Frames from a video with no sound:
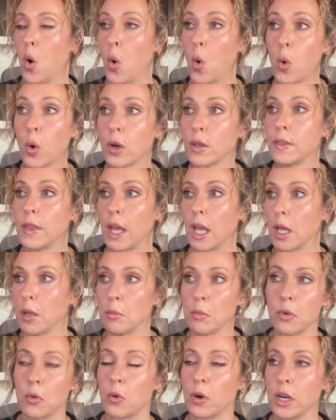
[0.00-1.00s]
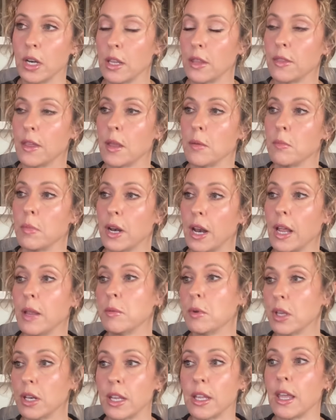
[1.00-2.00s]
hoard them or anything, but
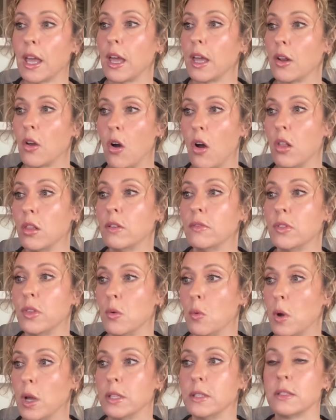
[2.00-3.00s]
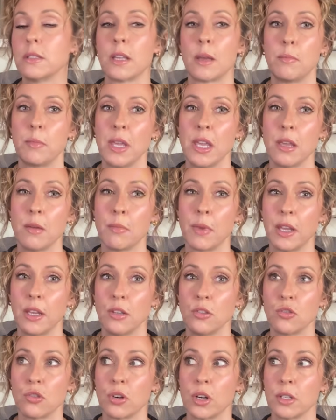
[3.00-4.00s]
I'm going to get all of the ones that pique my
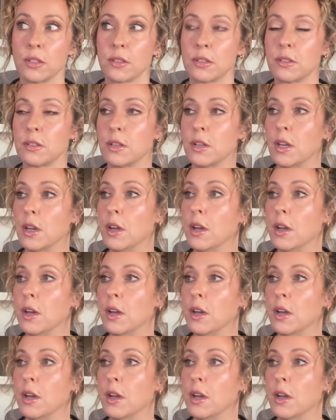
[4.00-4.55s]
interest.